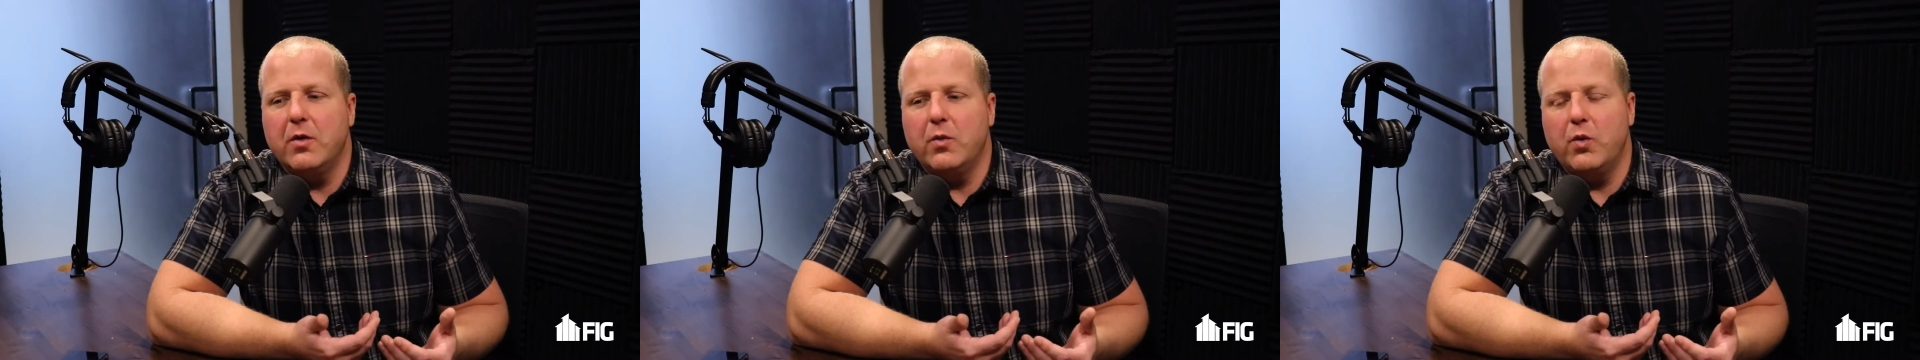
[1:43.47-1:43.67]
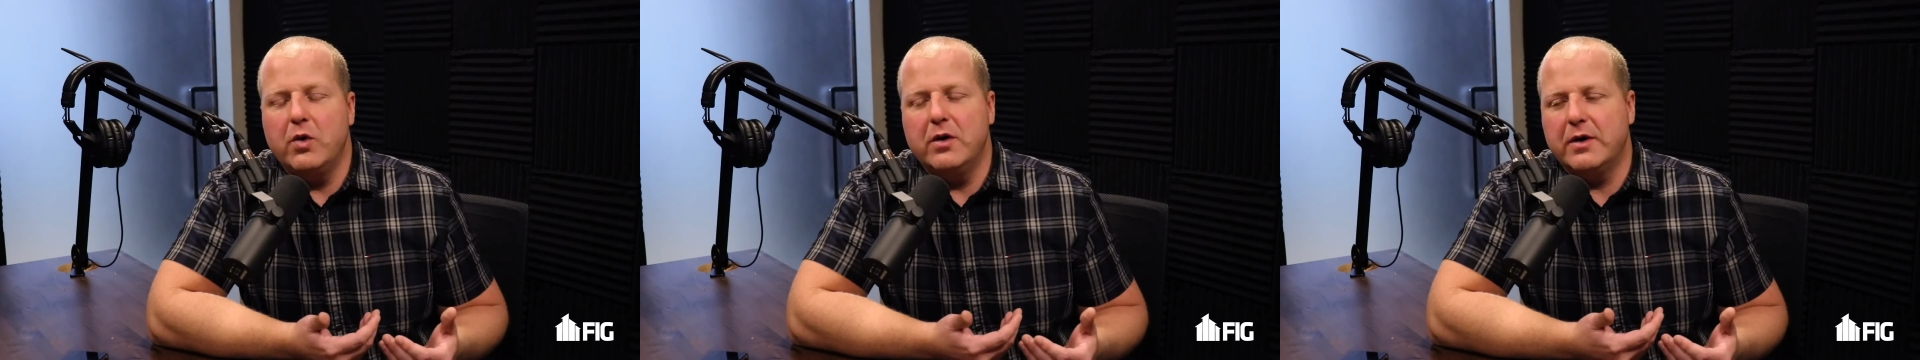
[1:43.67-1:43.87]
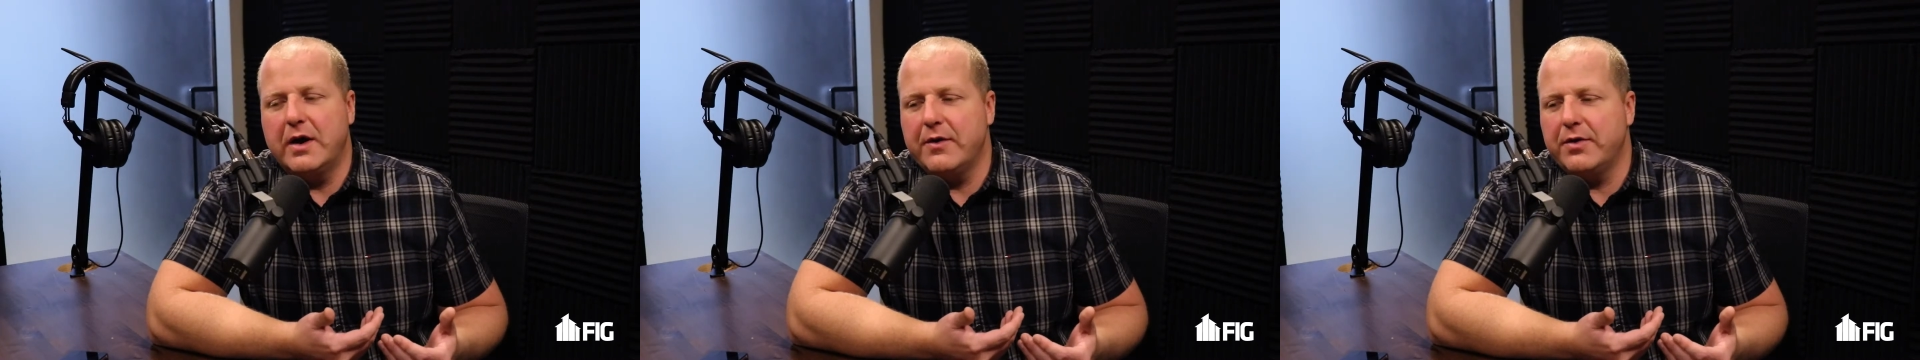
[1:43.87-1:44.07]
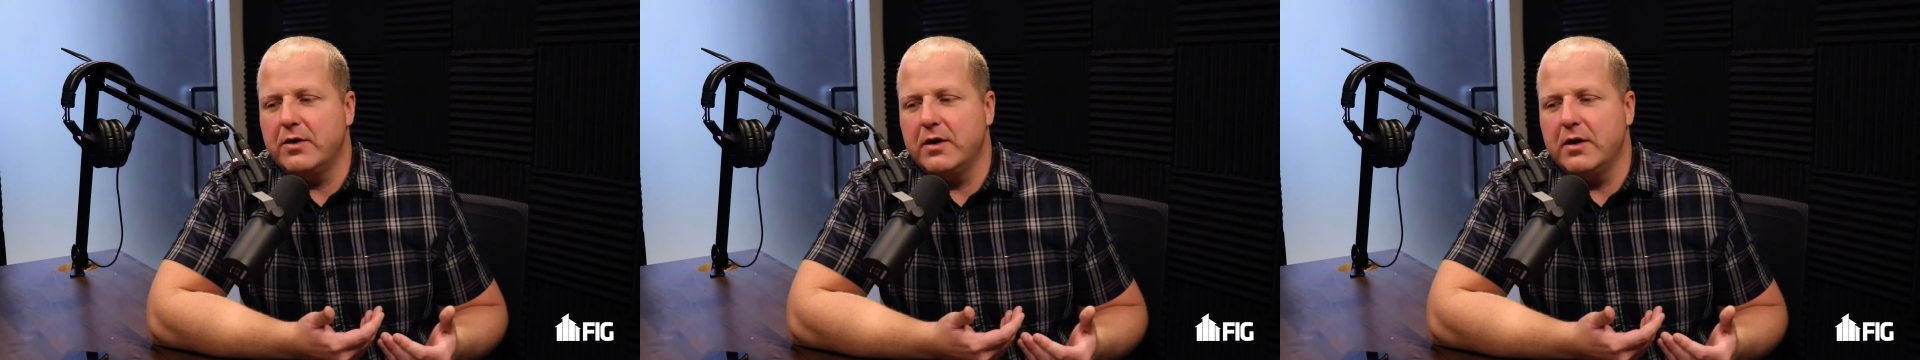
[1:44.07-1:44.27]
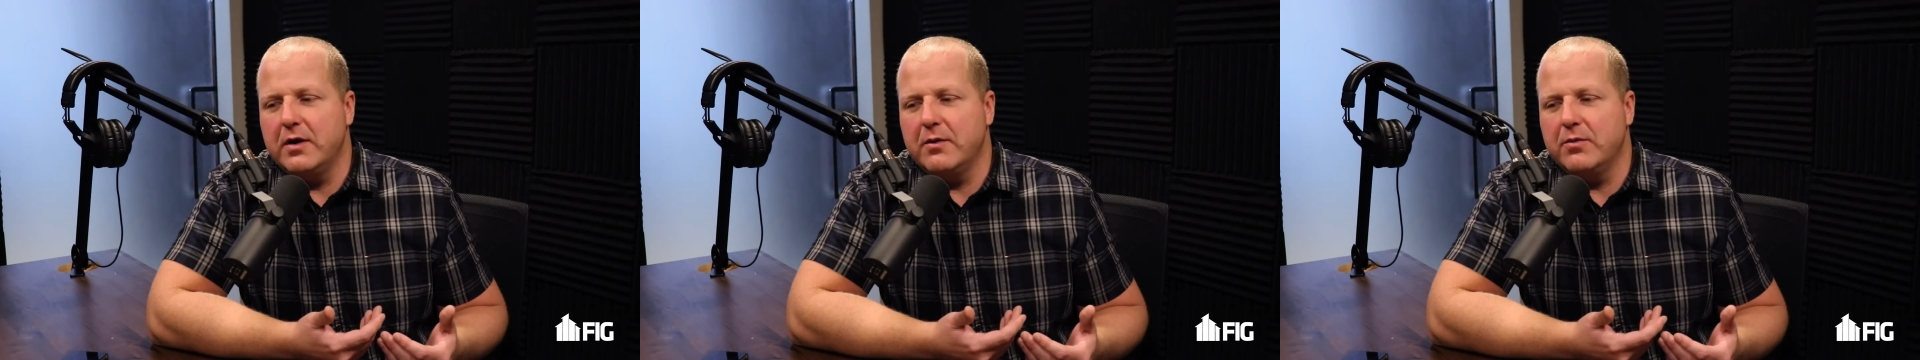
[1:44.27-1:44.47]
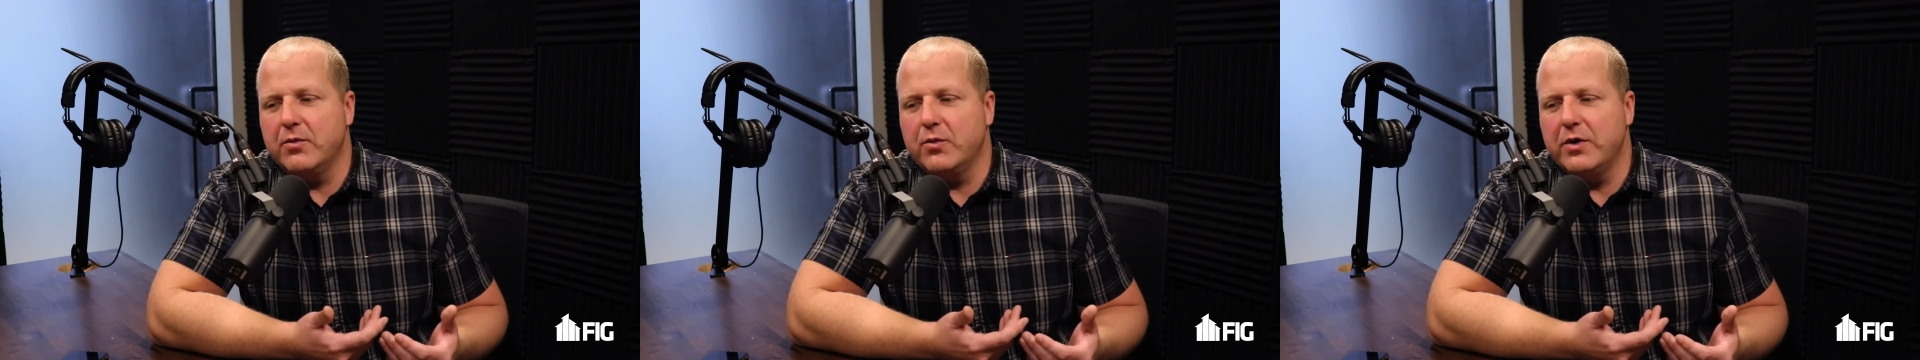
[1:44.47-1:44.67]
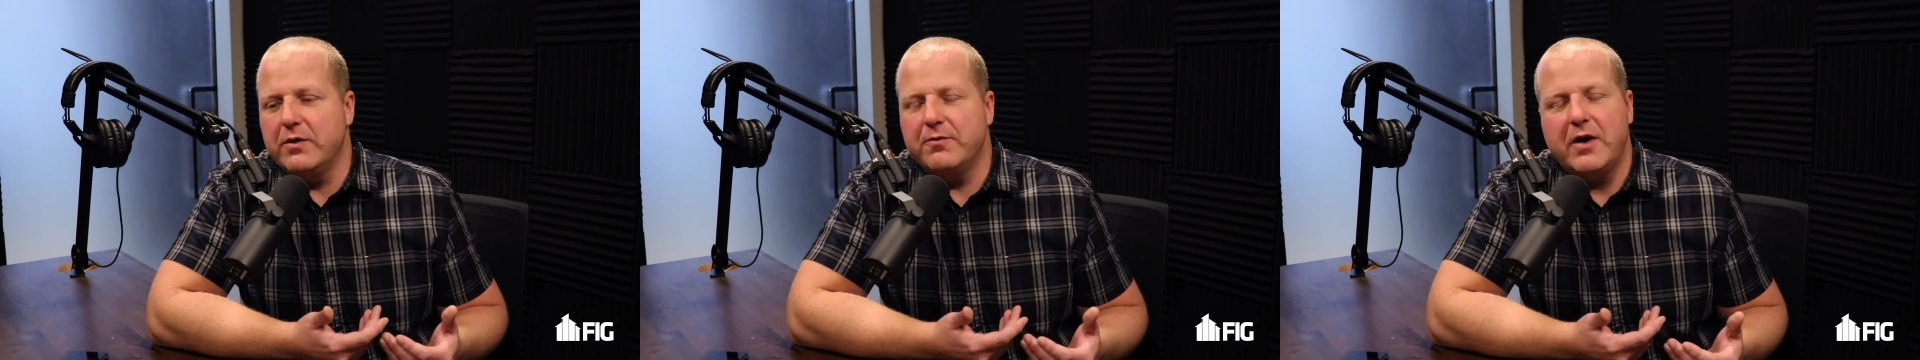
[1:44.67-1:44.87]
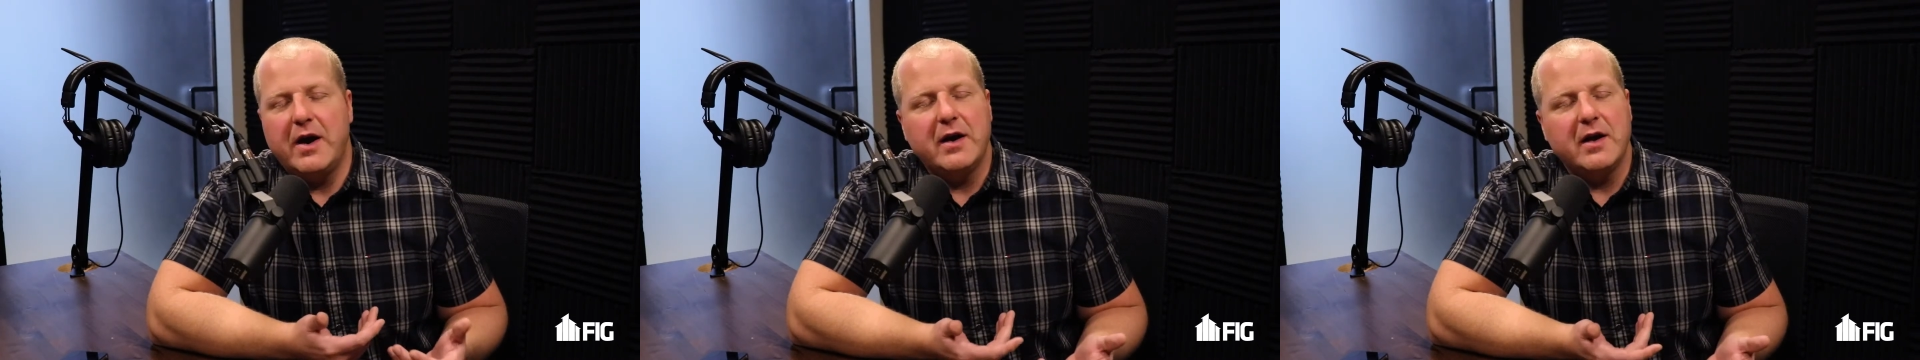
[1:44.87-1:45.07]
we'll get the
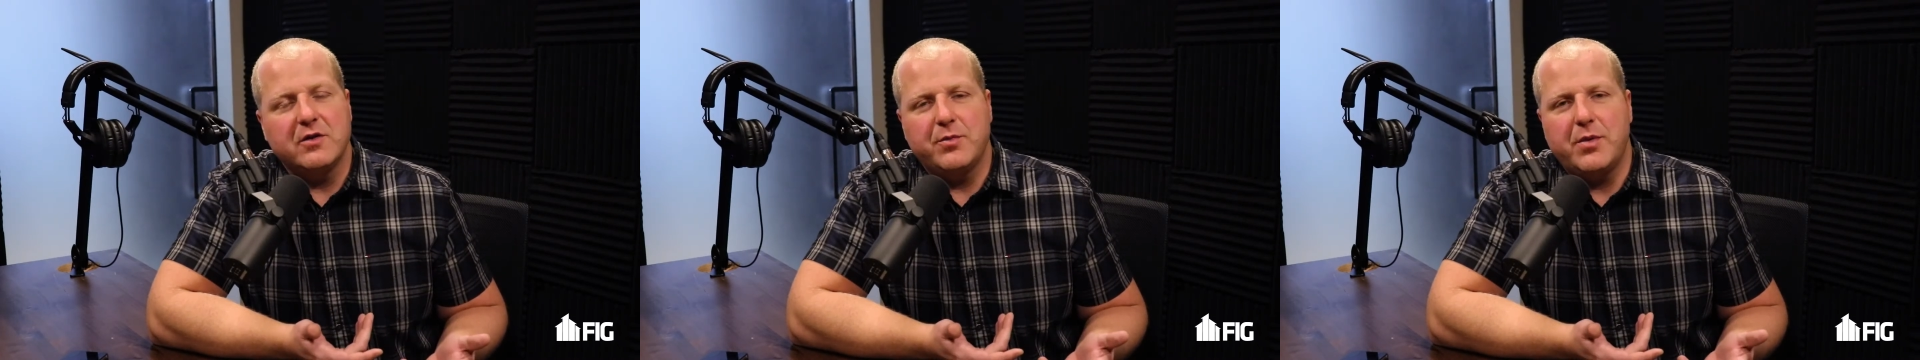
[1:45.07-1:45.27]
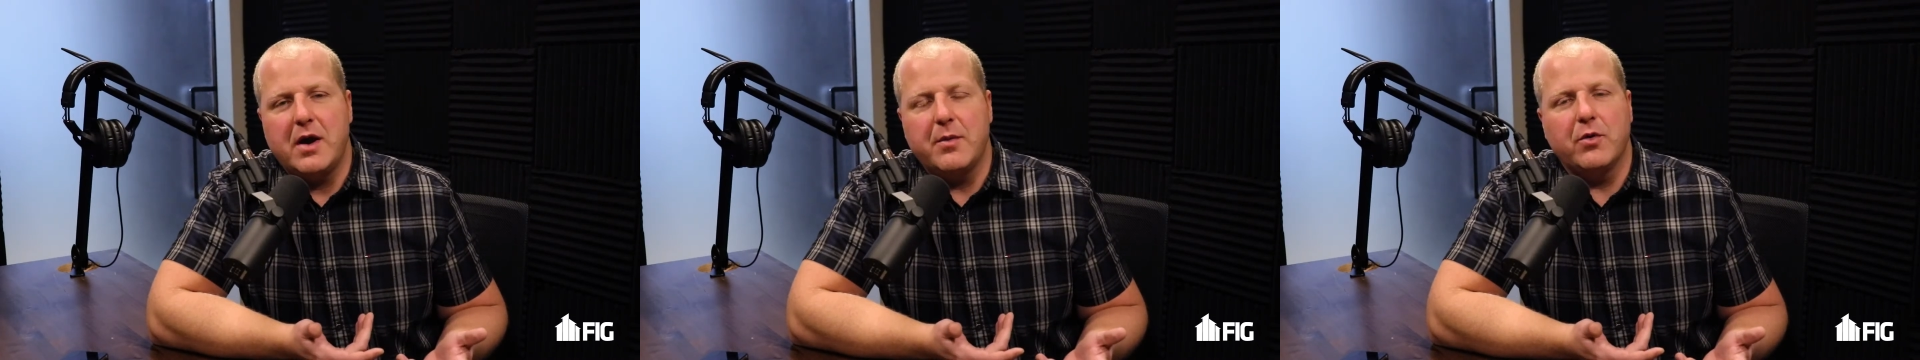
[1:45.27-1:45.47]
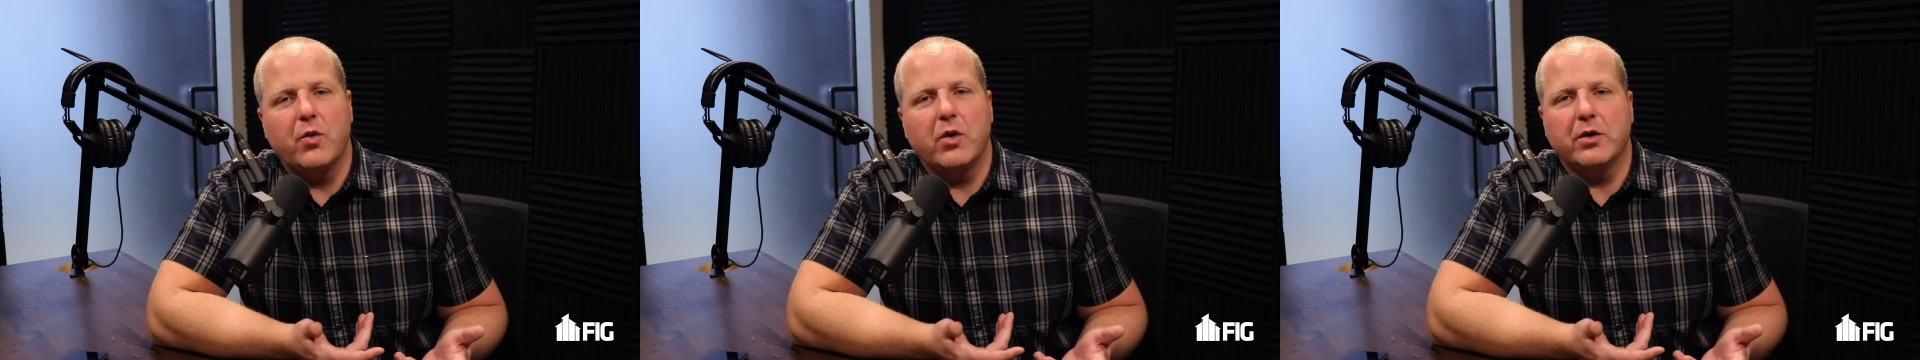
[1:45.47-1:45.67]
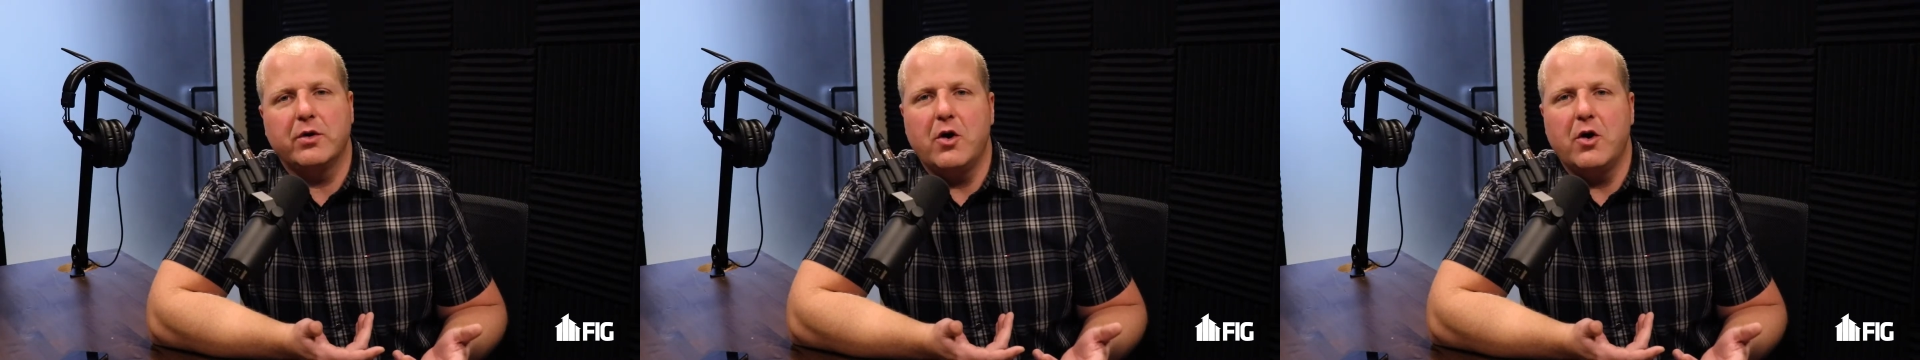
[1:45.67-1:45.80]
refinance paperwork